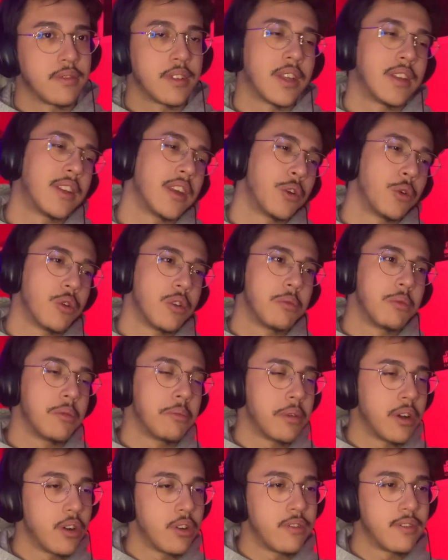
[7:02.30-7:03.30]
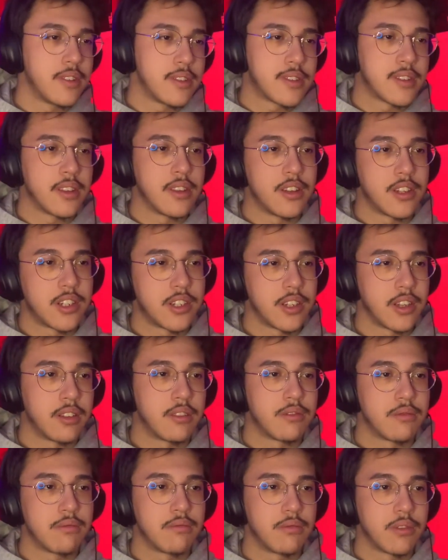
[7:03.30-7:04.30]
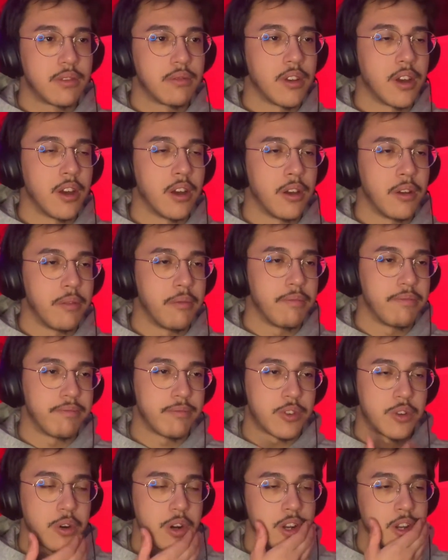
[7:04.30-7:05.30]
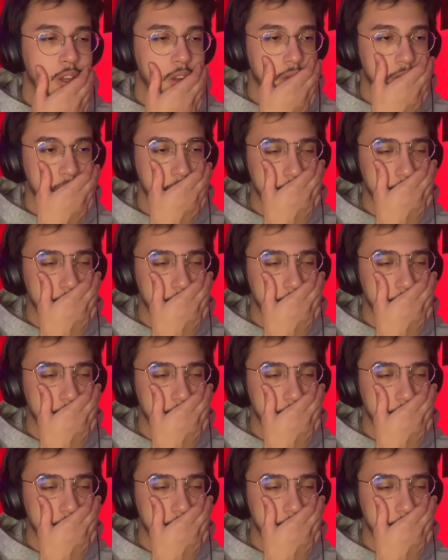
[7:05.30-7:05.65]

Thing would have been better if they said that she had training.